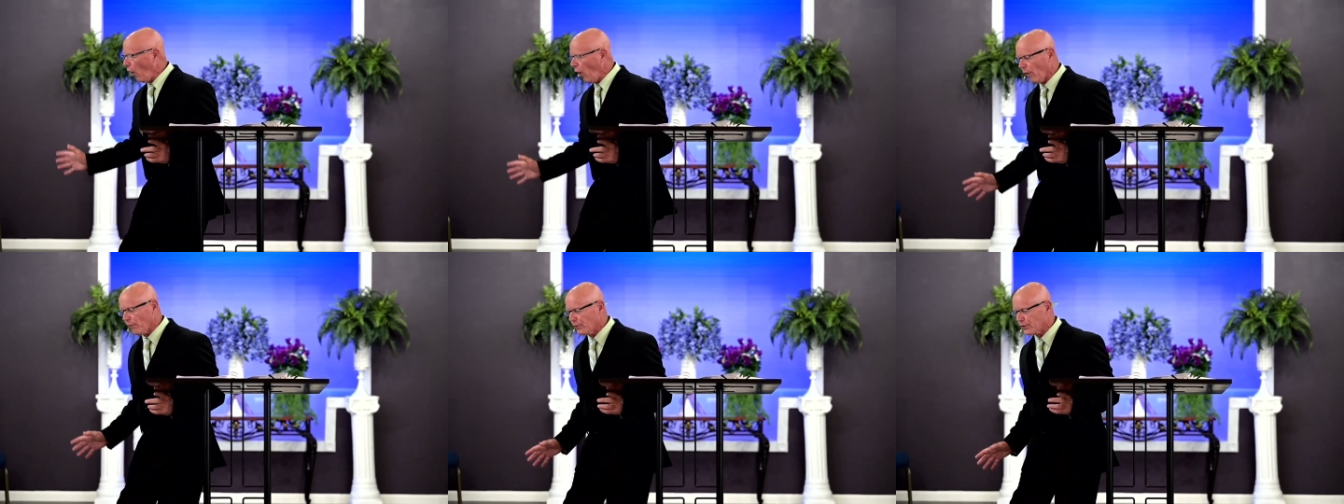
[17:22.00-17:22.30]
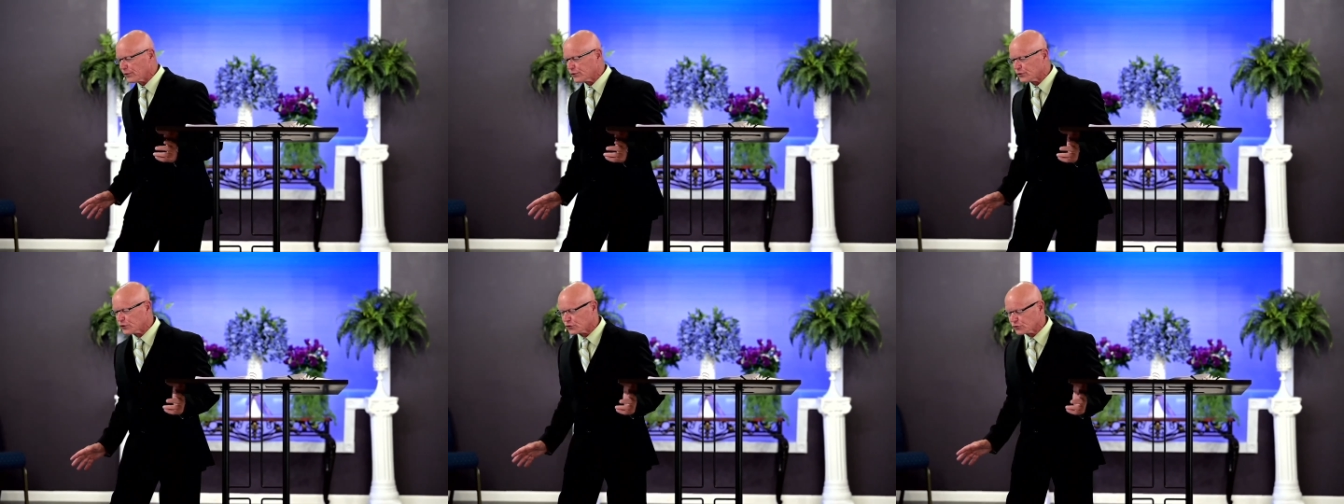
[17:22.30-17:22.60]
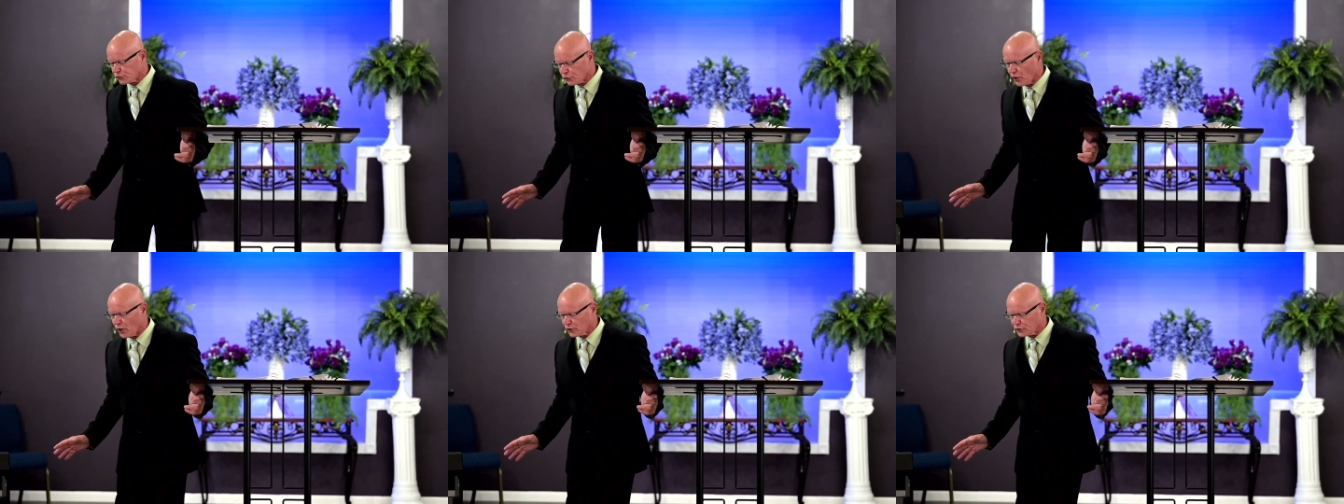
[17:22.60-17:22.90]
this
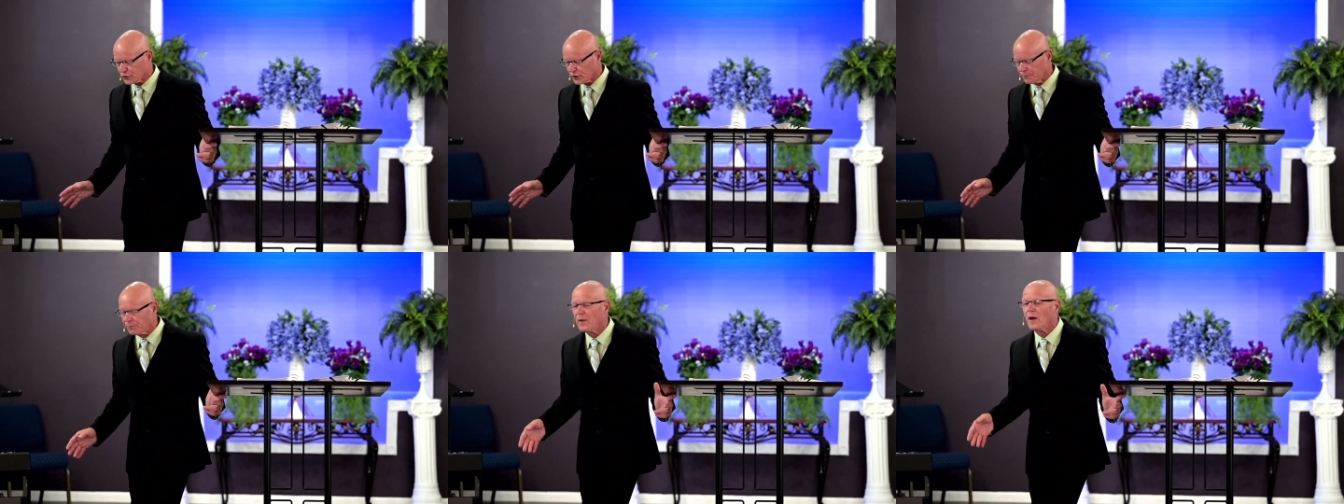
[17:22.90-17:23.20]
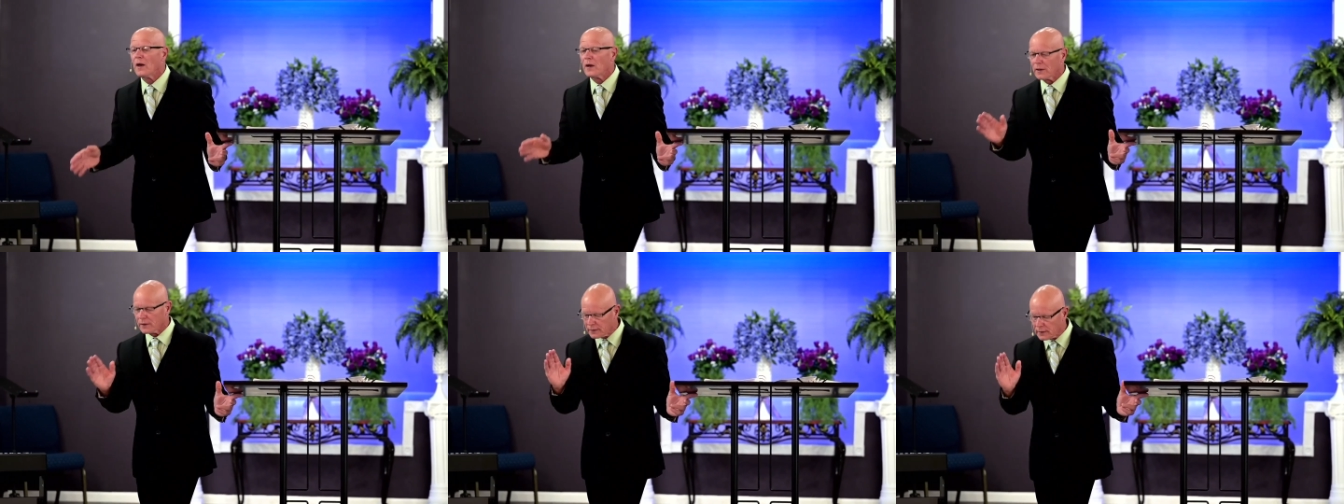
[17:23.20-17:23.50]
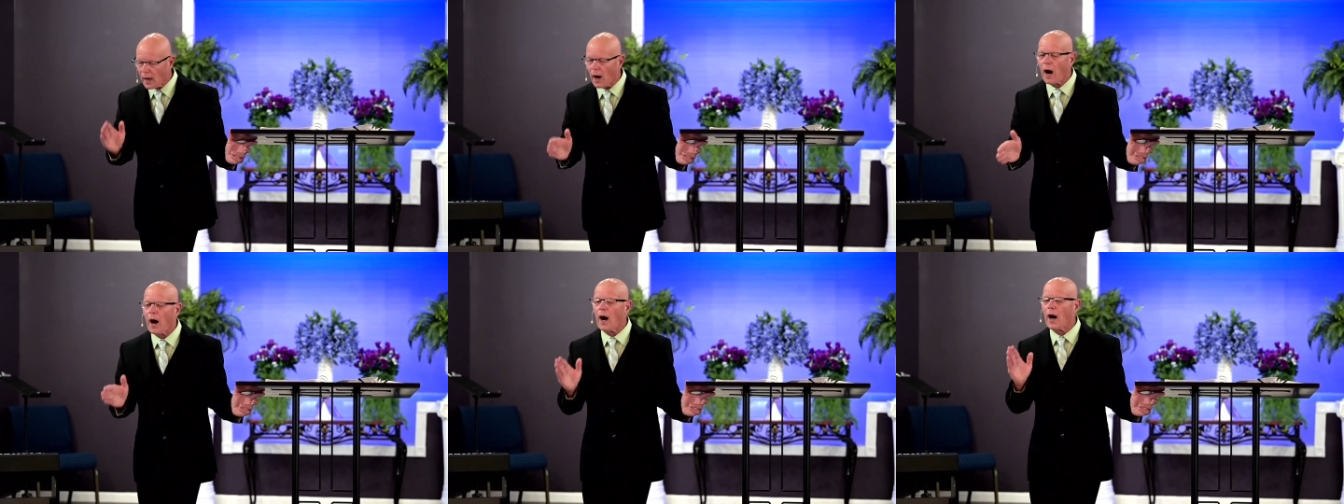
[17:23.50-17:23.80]
destruction,
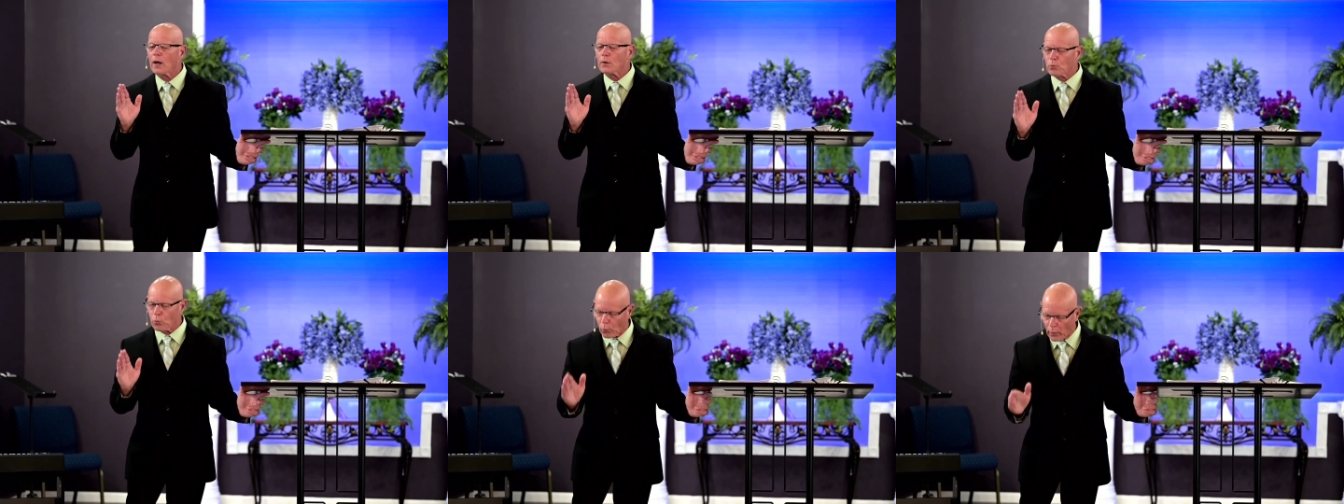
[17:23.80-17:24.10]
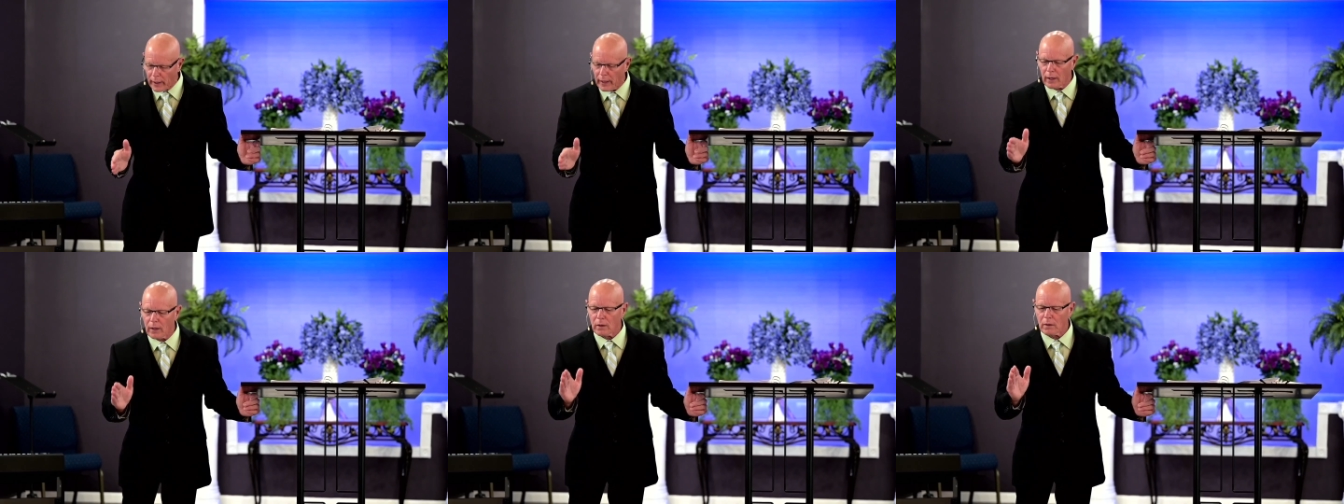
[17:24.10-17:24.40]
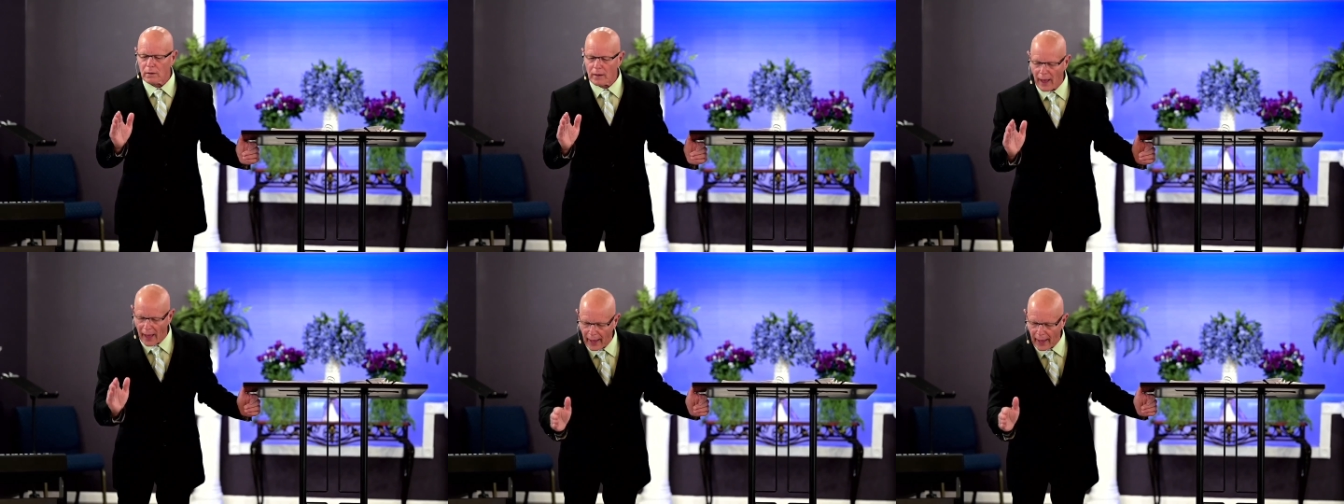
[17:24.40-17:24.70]
God will
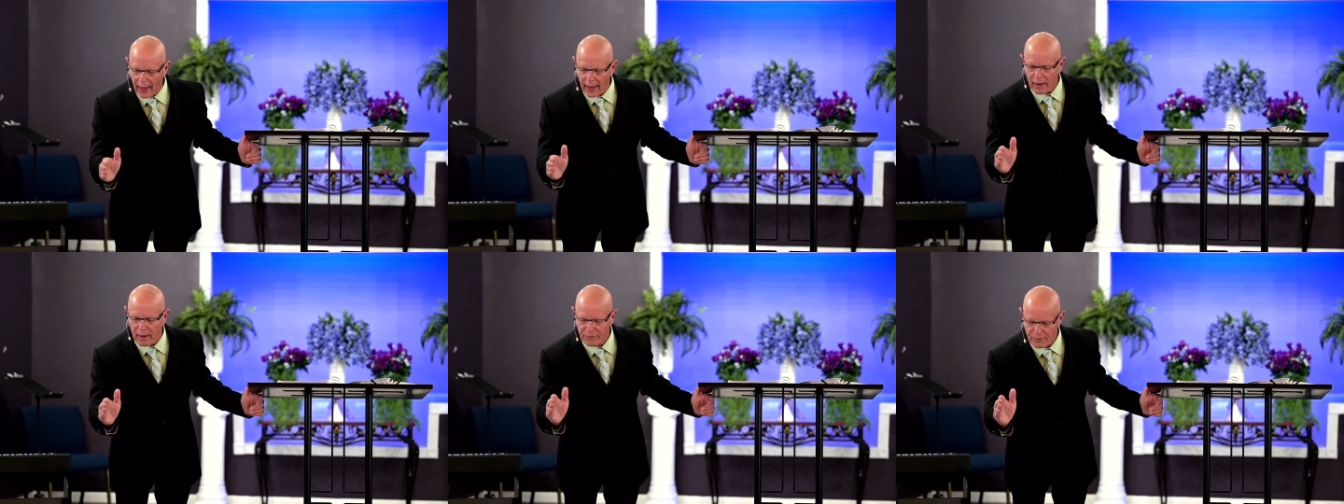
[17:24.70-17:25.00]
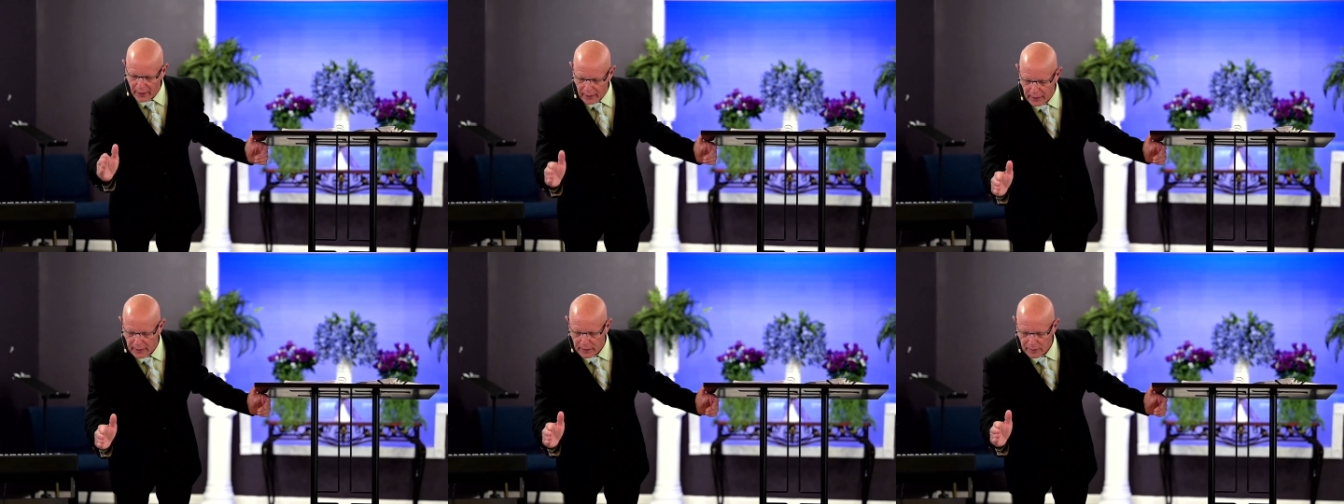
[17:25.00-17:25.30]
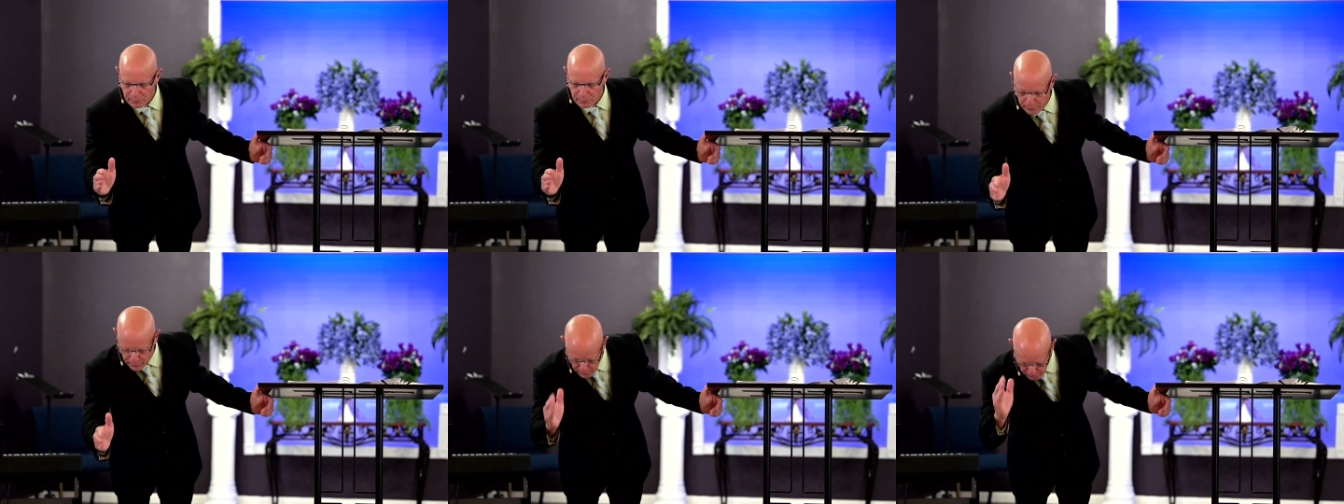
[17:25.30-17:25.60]
have a
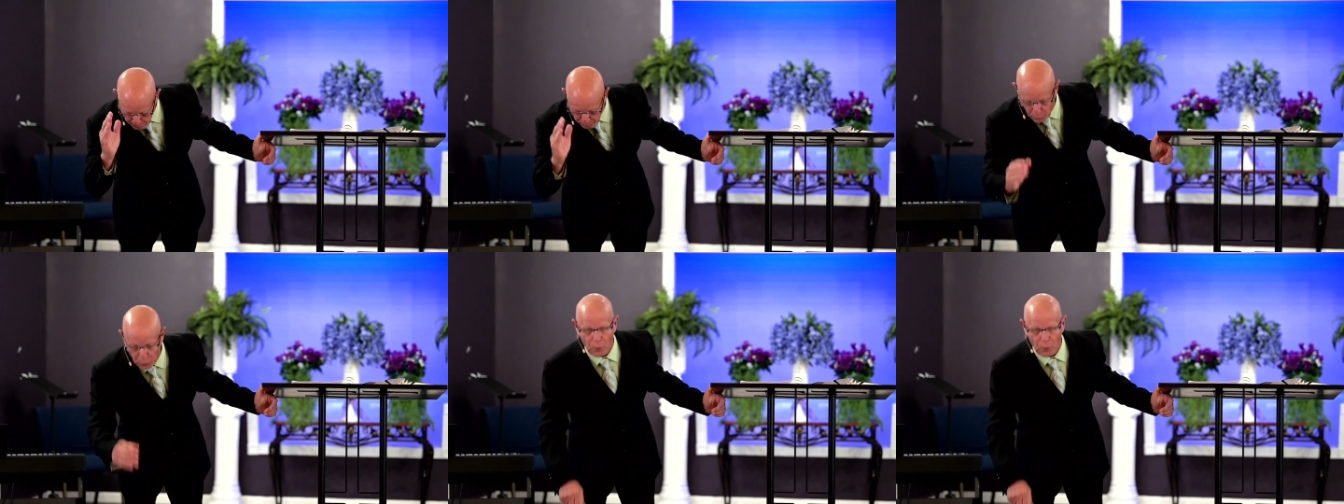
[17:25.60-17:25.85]
people.